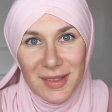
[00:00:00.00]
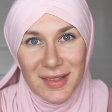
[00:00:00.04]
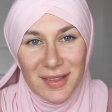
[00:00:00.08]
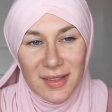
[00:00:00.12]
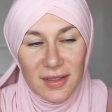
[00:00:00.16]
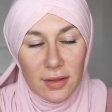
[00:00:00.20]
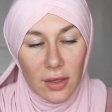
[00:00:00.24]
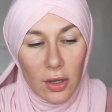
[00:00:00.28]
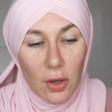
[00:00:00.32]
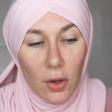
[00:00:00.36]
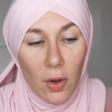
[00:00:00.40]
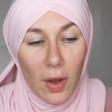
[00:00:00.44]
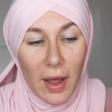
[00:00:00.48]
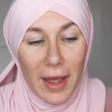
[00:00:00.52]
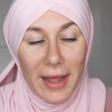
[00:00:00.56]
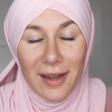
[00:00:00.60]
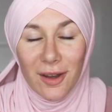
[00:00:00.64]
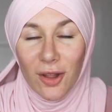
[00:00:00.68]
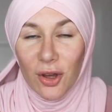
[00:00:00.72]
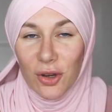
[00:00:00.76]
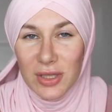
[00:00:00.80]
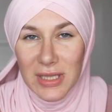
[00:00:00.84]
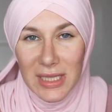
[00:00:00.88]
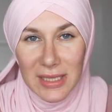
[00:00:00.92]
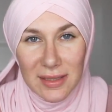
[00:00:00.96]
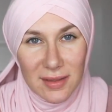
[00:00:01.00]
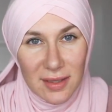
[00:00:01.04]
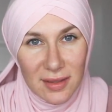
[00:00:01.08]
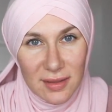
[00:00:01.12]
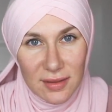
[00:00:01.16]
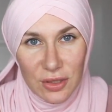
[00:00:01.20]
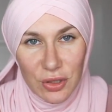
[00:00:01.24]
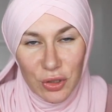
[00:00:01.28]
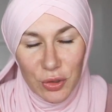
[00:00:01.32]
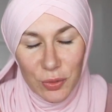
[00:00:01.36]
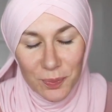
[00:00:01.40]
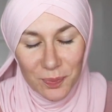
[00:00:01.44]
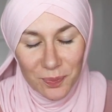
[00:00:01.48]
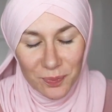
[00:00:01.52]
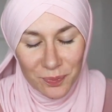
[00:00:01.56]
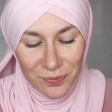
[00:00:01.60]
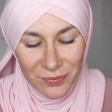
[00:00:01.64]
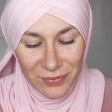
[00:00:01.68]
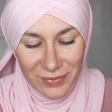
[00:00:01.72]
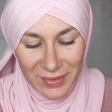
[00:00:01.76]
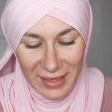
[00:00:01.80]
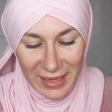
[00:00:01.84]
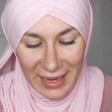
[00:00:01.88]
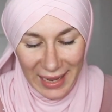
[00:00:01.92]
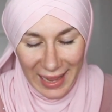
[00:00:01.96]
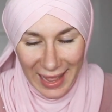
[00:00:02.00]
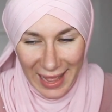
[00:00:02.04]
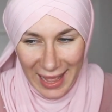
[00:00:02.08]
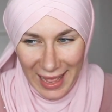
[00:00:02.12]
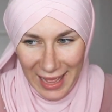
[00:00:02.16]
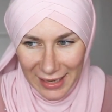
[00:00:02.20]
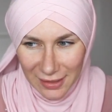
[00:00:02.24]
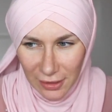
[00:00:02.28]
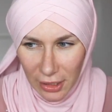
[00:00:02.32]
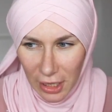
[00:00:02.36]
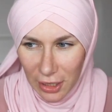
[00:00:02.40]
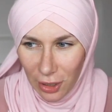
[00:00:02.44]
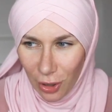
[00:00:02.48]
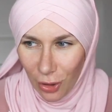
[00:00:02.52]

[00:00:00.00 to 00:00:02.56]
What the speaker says: So I logged into Zoom and I